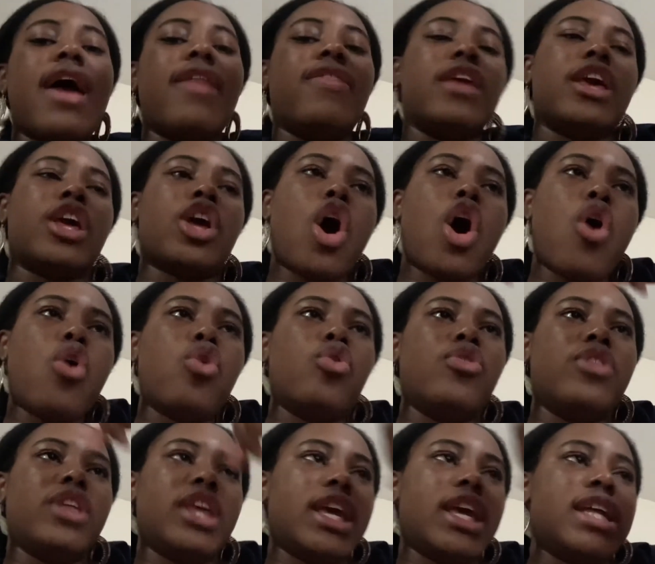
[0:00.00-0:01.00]
And they coat
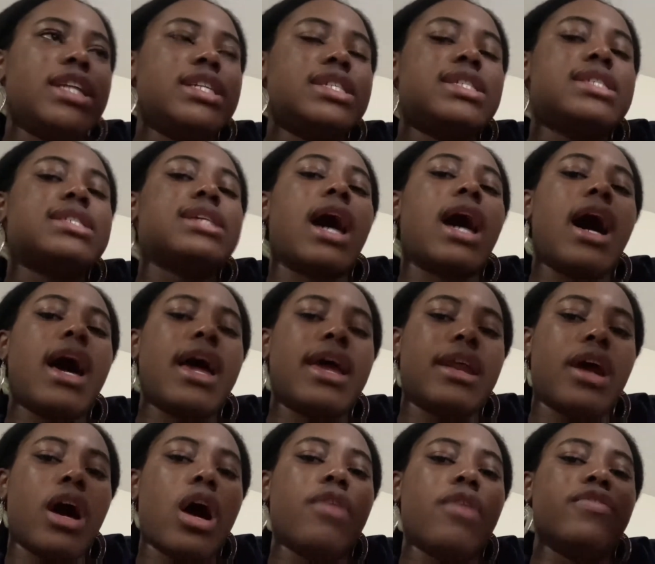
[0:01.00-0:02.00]
the inside
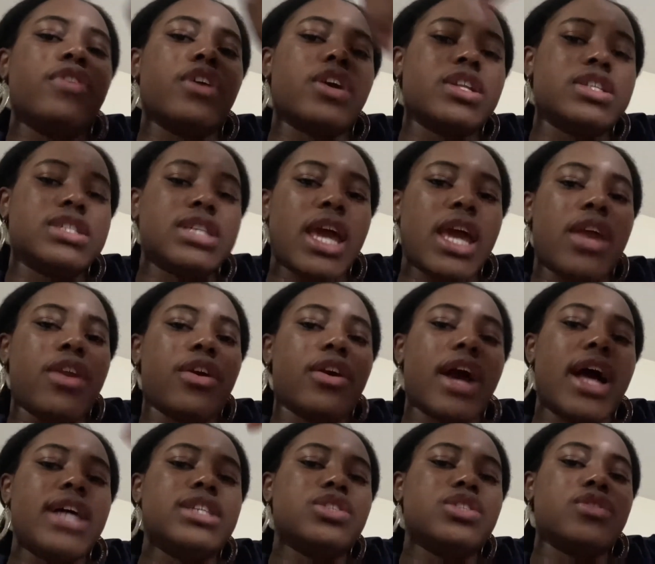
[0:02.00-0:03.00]
of the container,
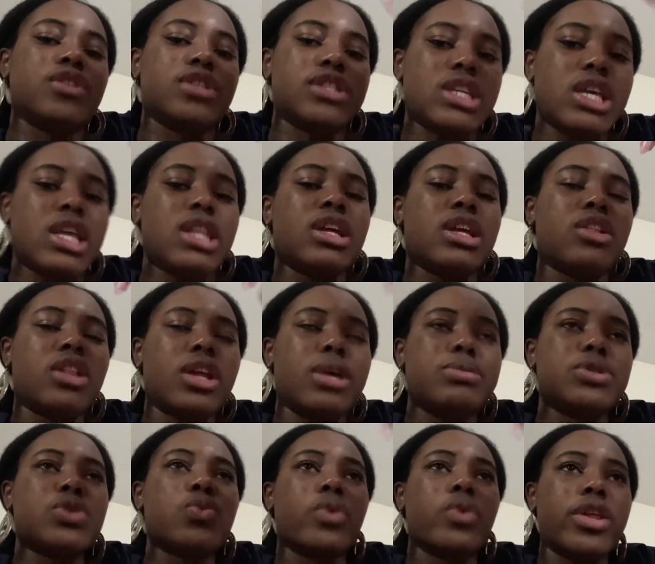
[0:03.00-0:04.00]
as you can see in the
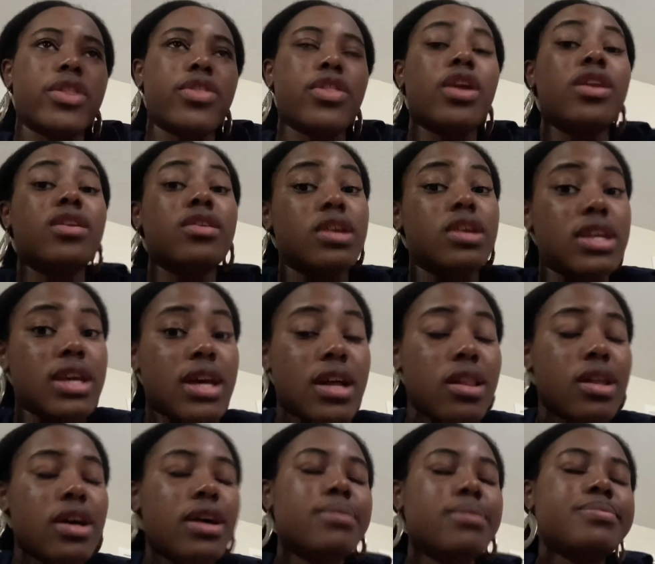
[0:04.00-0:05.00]
clips, with
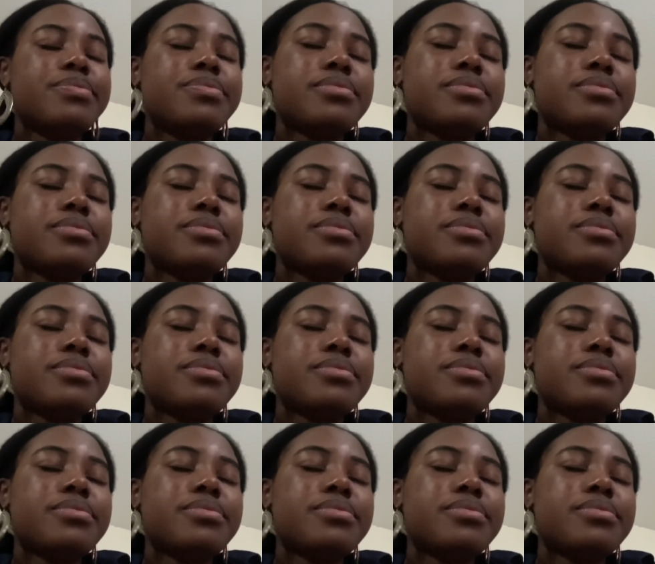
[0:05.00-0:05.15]
Nutella.